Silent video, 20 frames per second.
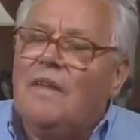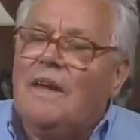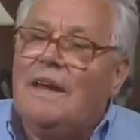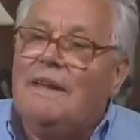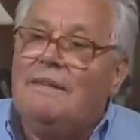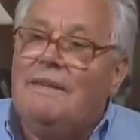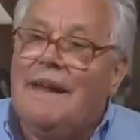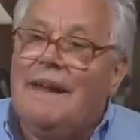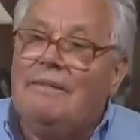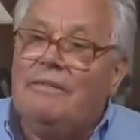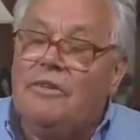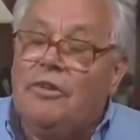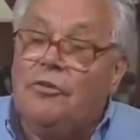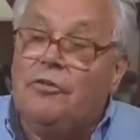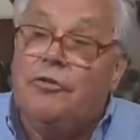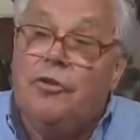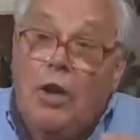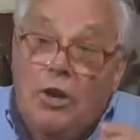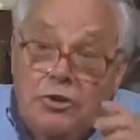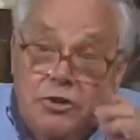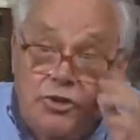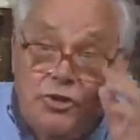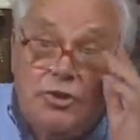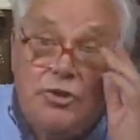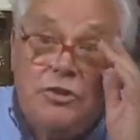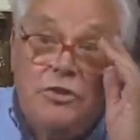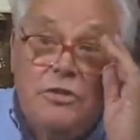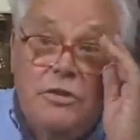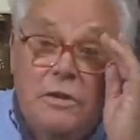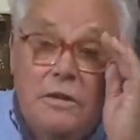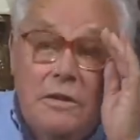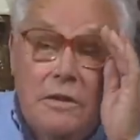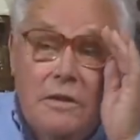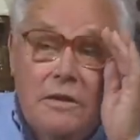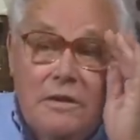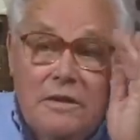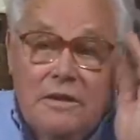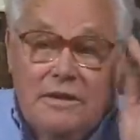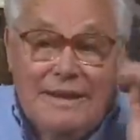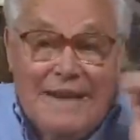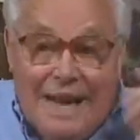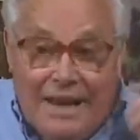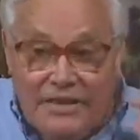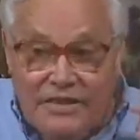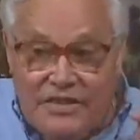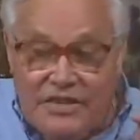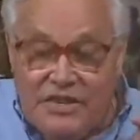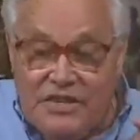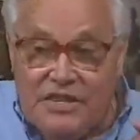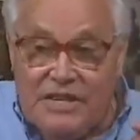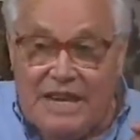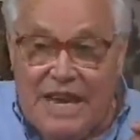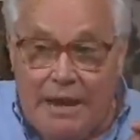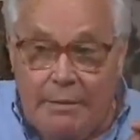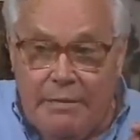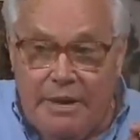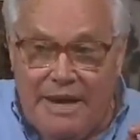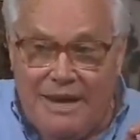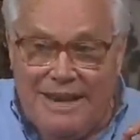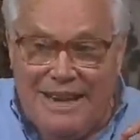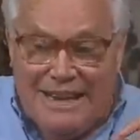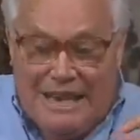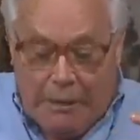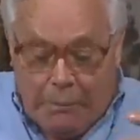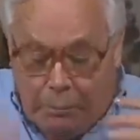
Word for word: And then the Dutch Nazis came in their